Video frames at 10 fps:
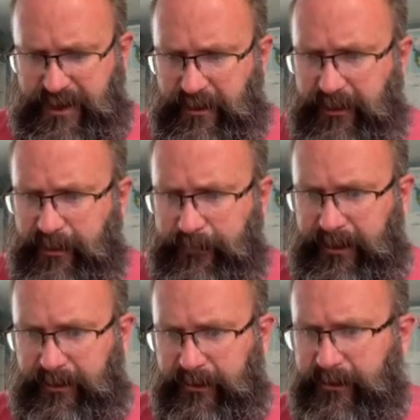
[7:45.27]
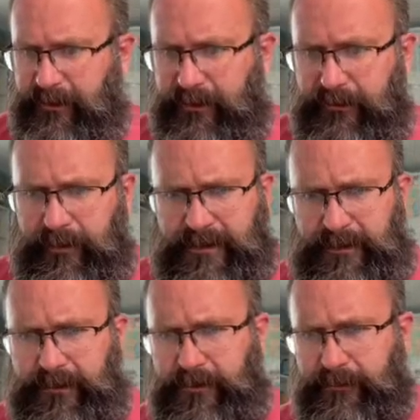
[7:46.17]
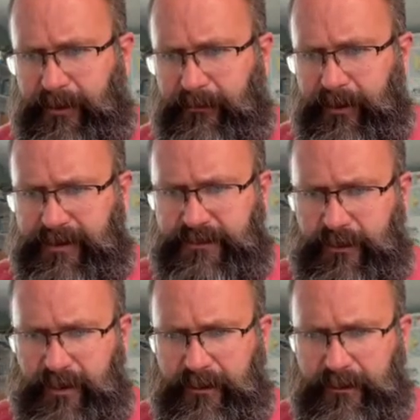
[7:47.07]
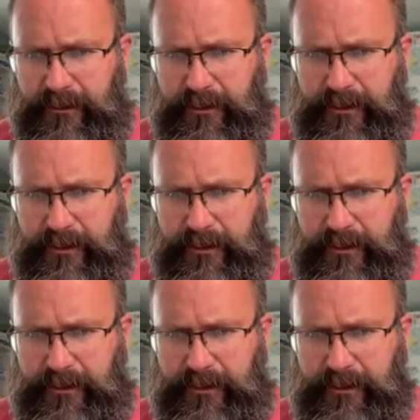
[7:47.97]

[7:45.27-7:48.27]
That'll help me as I'm doing my work as well.